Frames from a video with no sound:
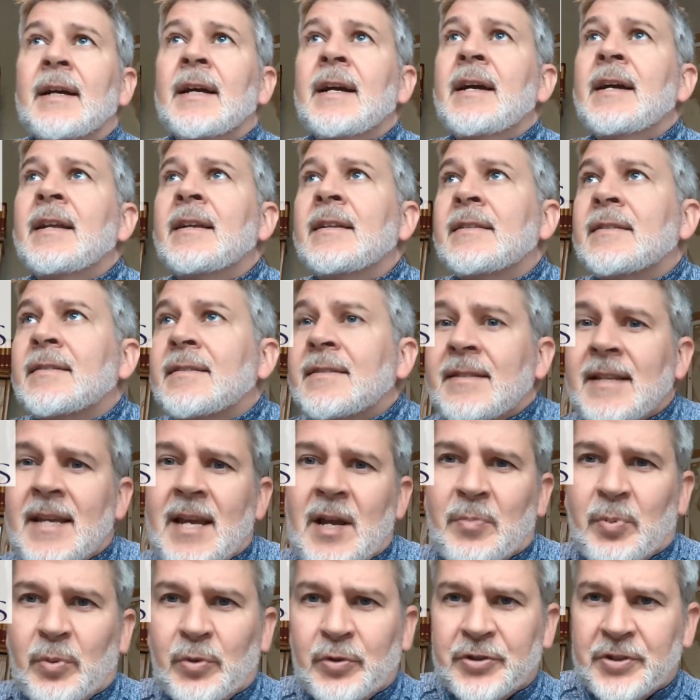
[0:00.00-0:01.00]
and it's
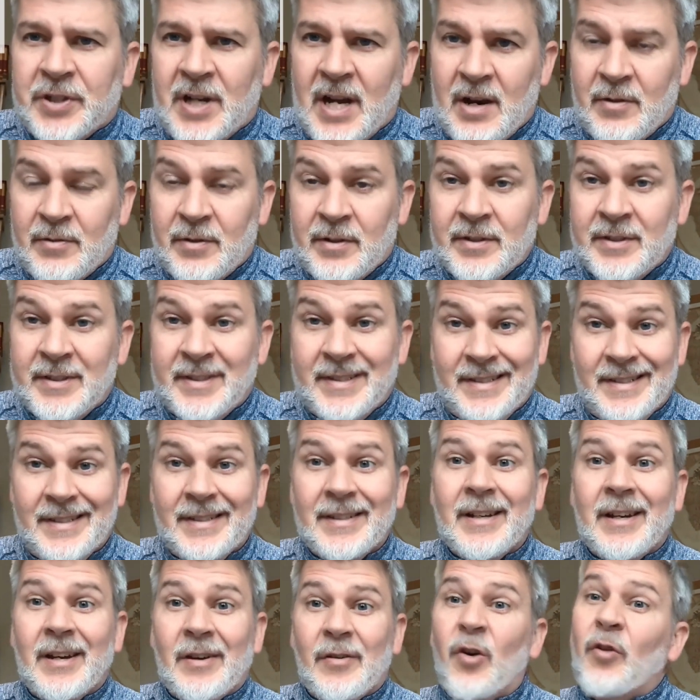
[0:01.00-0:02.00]
the April showers.
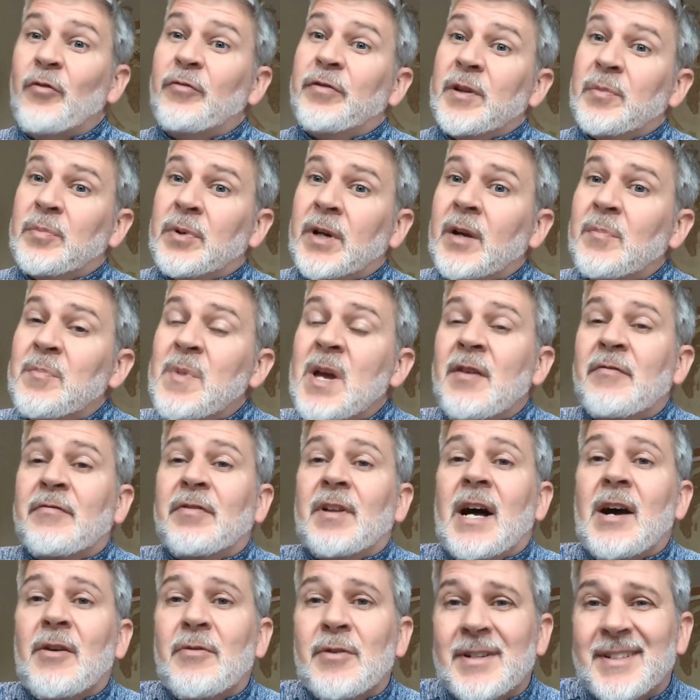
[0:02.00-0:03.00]
Hopefully bring May
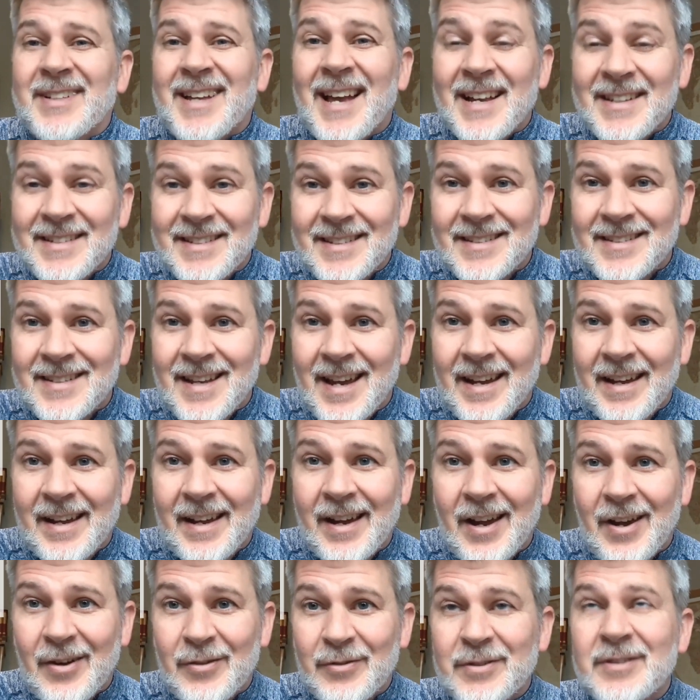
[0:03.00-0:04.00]
flowers, as the saying
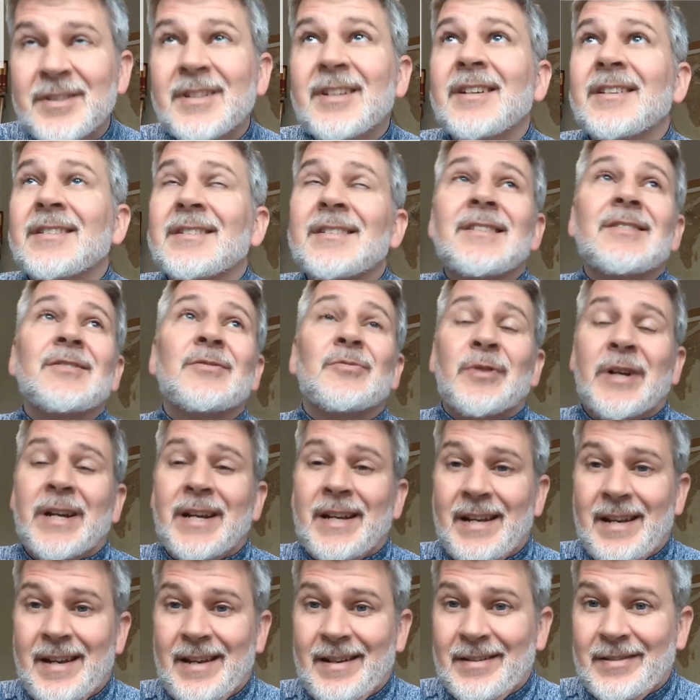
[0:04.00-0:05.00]
goes, because it is
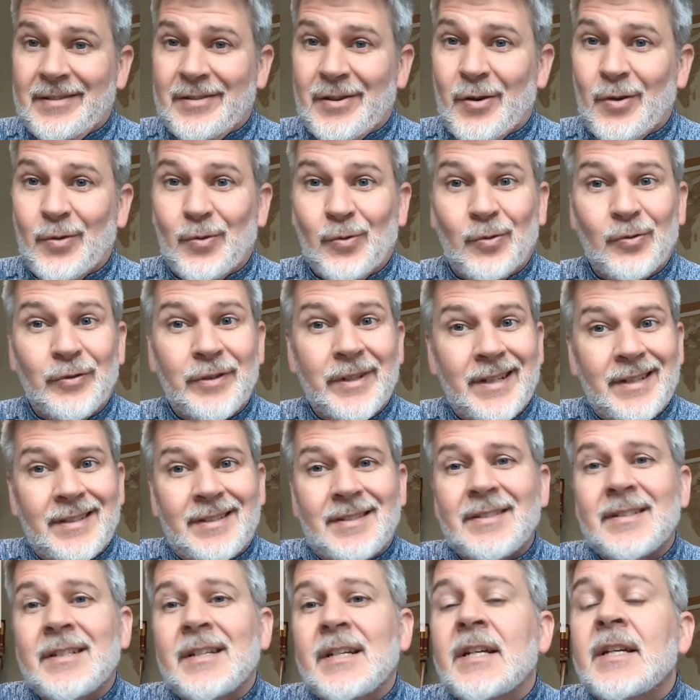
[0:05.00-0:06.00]
rainy and it's cold, and
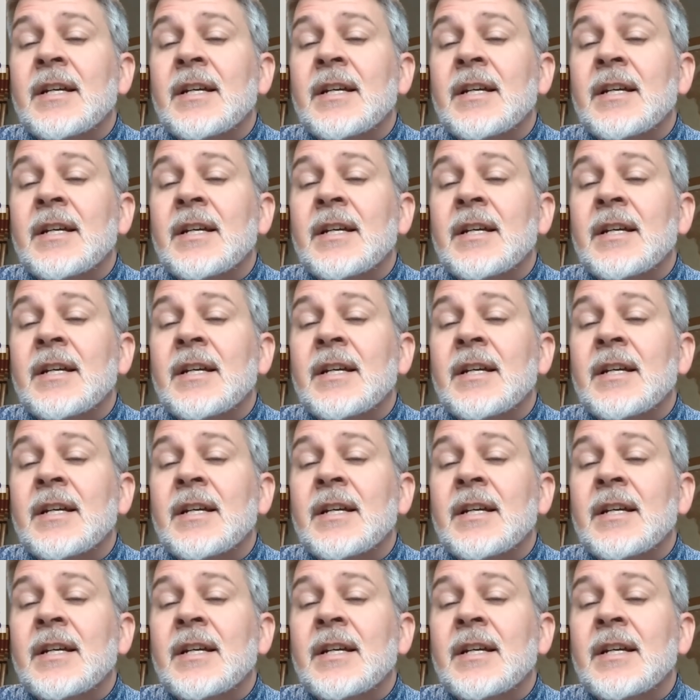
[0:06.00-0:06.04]
it's